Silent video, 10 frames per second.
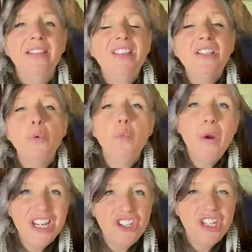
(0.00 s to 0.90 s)
This
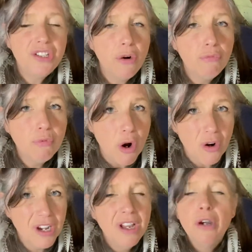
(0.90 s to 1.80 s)
Witch's
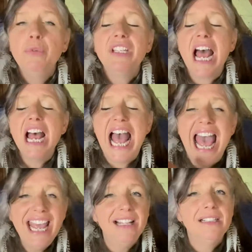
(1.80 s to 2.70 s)
Rock was
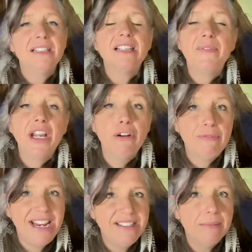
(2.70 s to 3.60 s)
hailed as having
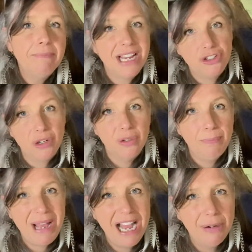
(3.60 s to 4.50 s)
great magical
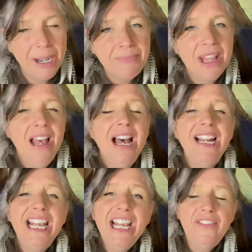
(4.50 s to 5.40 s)
power. And
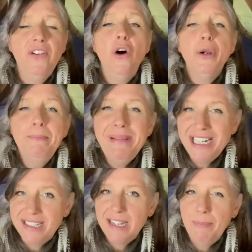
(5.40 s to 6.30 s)
if on
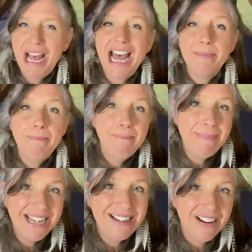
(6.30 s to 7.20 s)
midsummer at
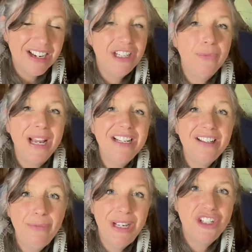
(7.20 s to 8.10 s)
midnight you went
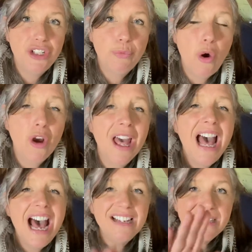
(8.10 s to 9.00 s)
to the Witch's Rock
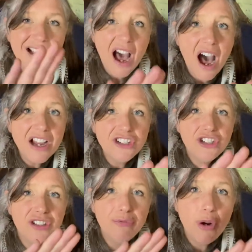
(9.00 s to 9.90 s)
and
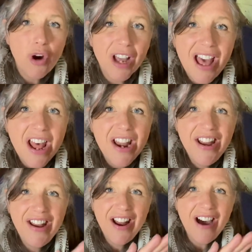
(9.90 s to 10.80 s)
touched the rock
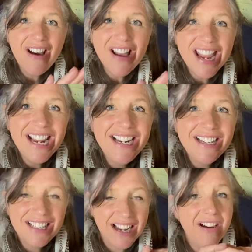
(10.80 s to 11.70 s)
9
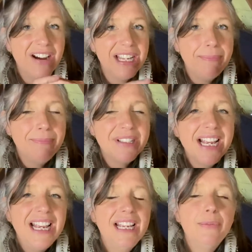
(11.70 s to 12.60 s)
times,
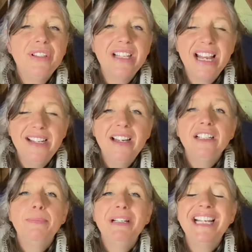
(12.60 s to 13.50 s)
it was said
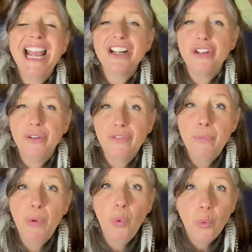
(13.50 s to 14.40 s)
to protect you
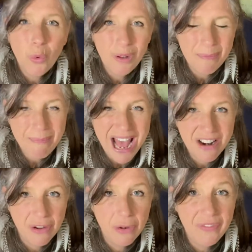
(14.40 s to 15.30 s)
from all
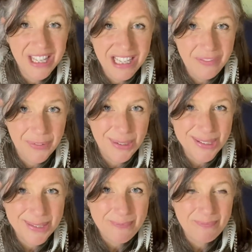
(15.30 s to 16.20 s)
manner of
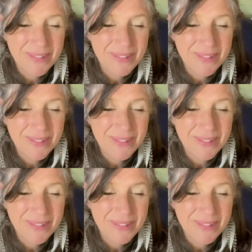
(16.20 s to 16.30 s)
evils.